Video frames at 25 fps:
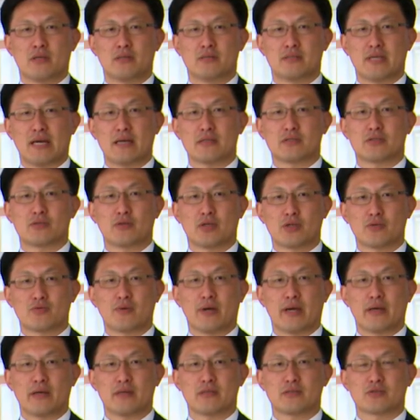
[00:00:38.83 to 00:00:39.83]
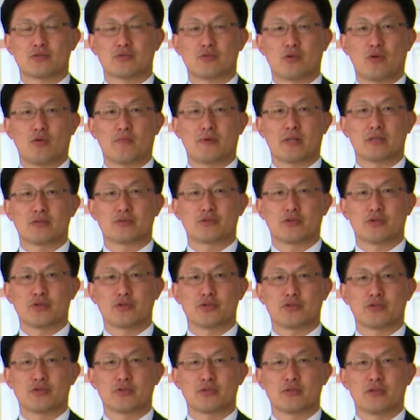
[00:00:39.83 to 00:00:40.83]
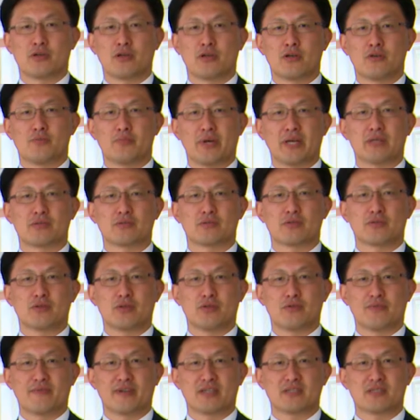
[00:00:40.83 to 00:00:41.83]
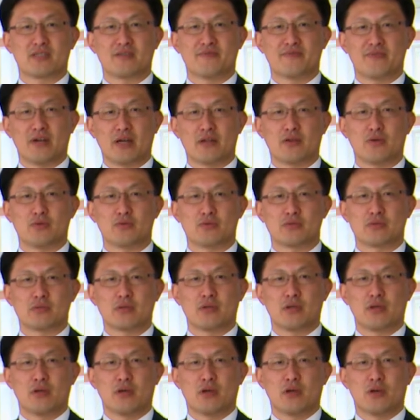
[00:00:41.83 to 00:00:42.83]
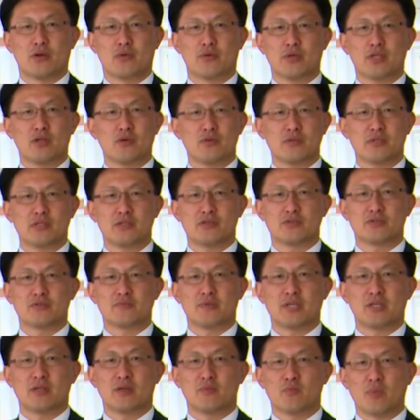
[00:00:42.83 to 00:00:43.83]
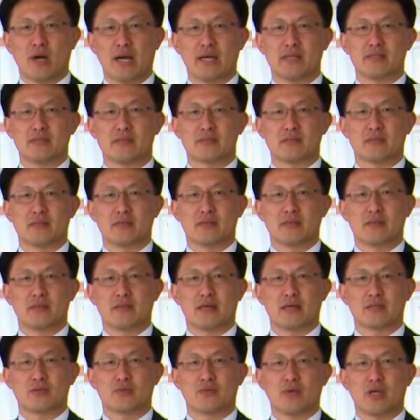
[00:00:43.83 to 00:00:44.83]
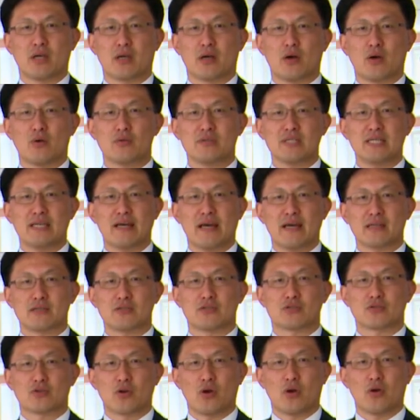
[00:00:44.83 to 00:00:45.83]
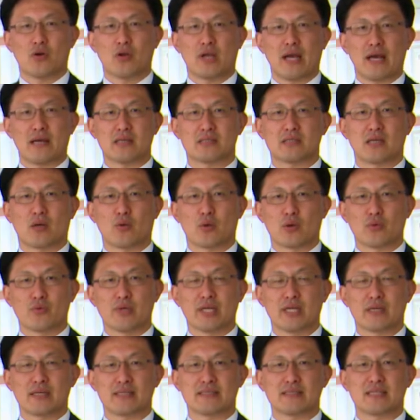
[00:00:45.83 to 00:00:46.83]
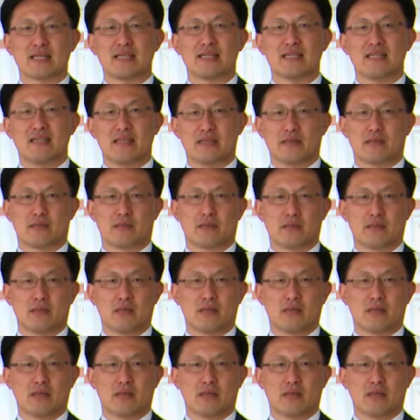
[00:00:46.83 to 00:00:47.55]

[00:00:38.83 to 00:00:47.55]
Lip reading: That requires global solutions based on universal values. We don't need to be reminded that we are only as strong as our weakest link.